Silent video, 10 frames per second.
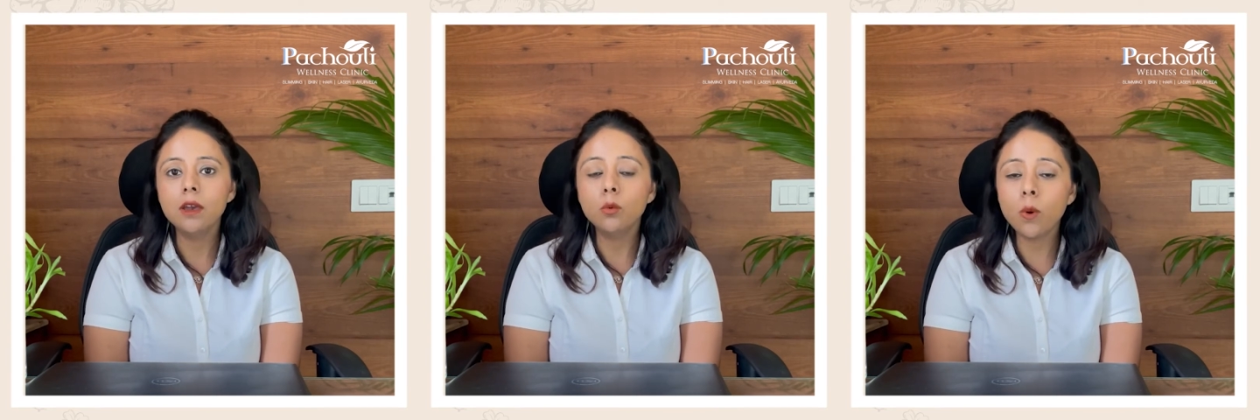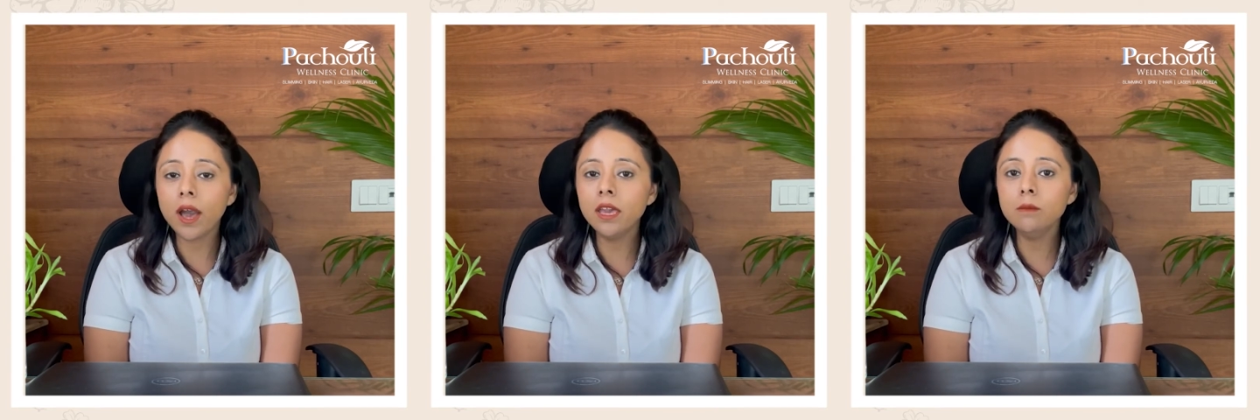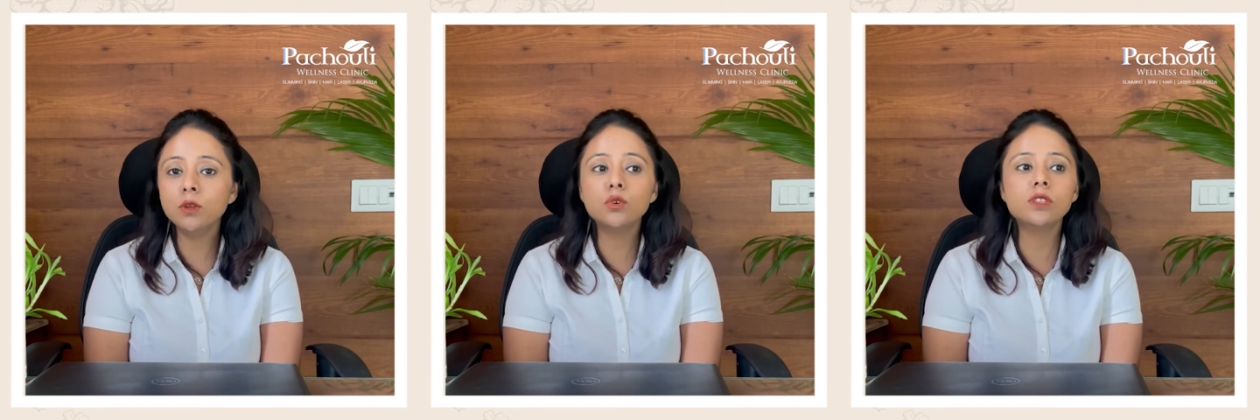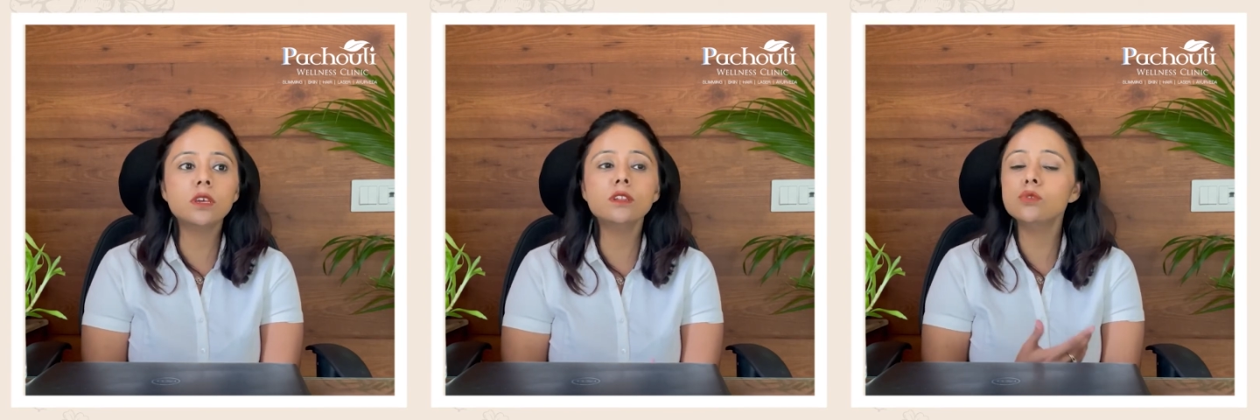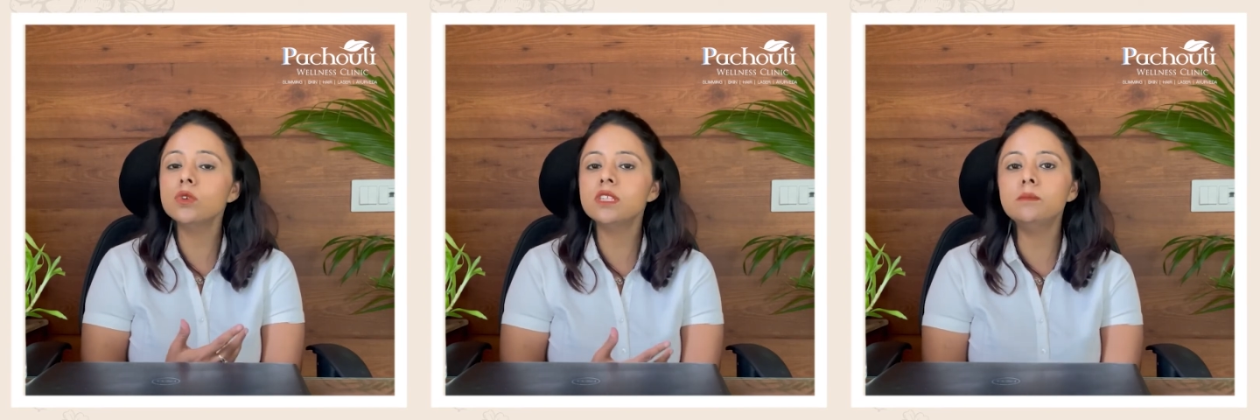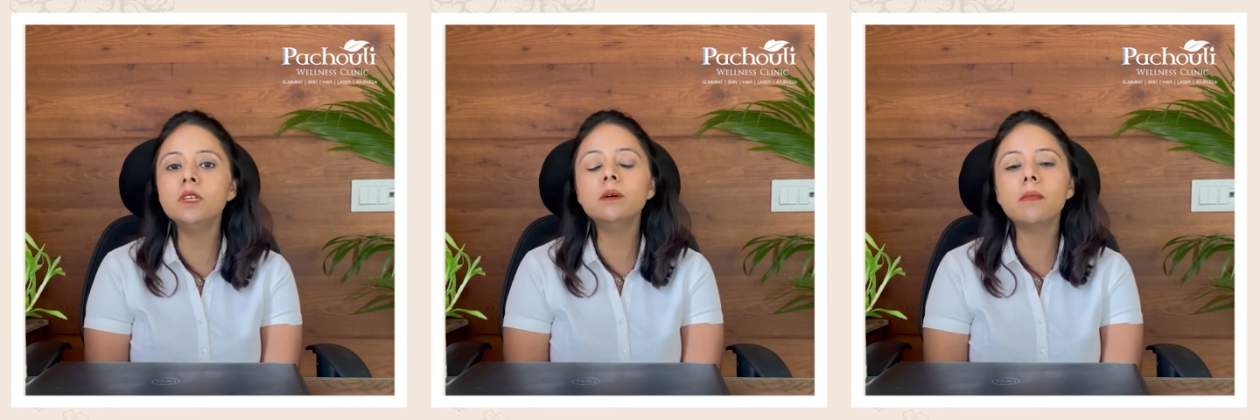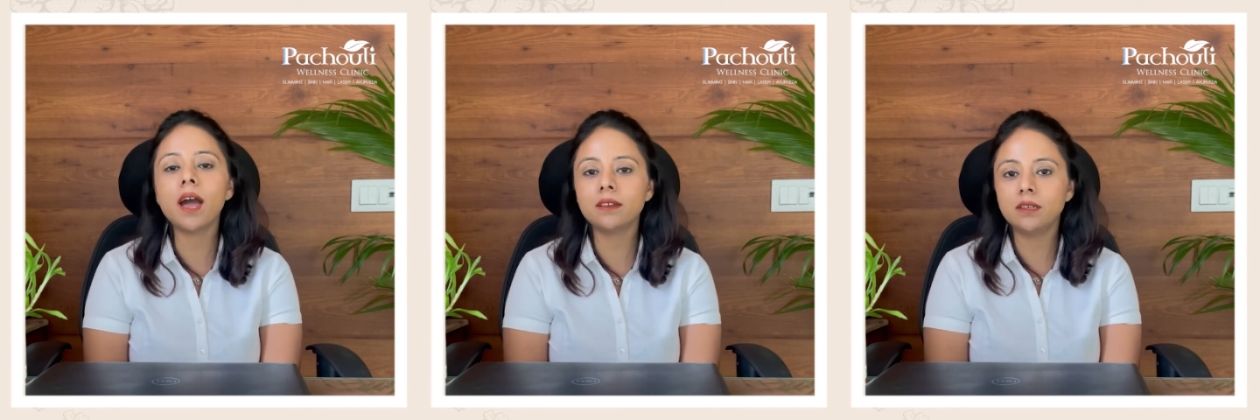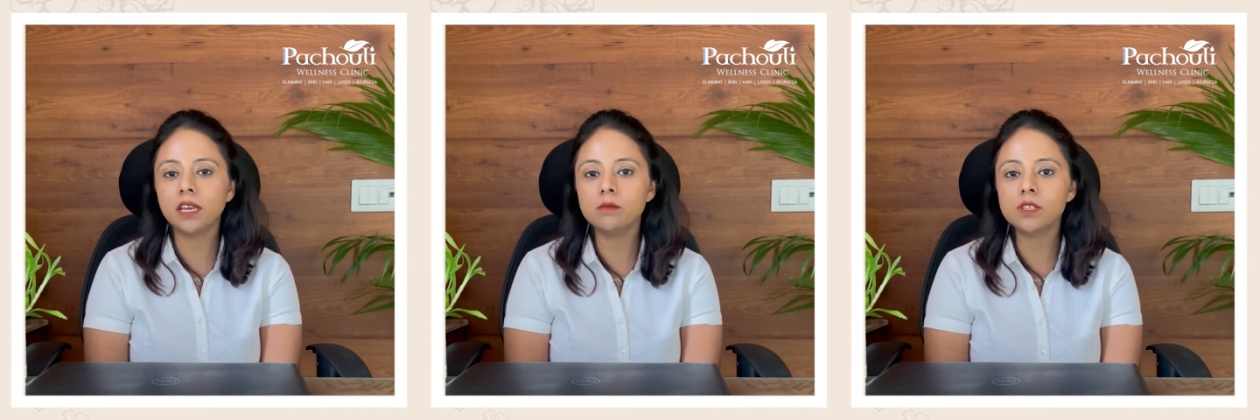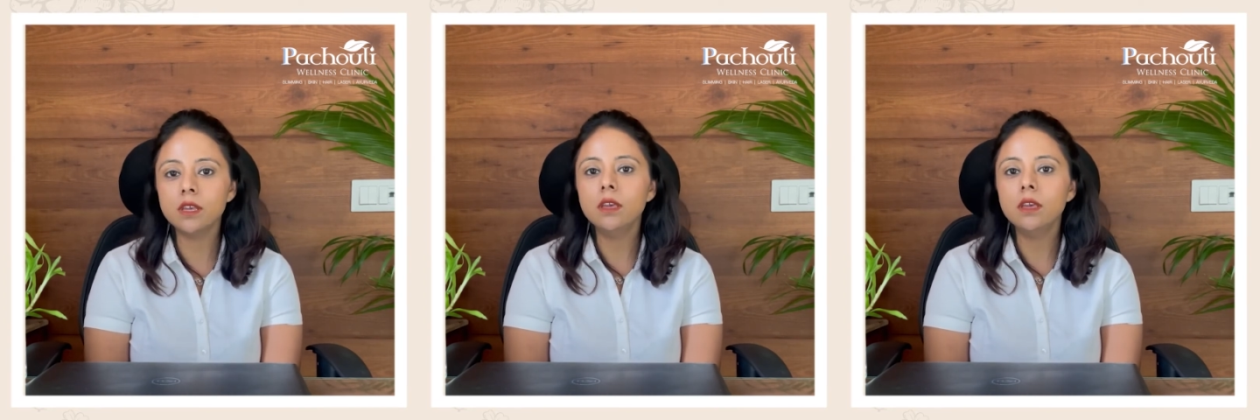Why? Because there is no symptom at times.